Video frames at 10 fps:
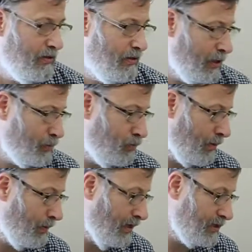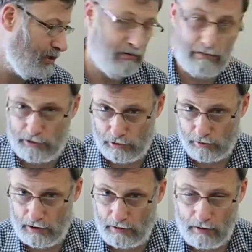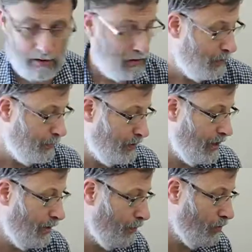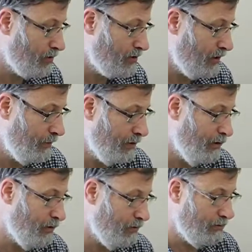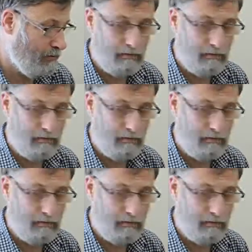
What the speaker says: that probably is an original then. But I bought a new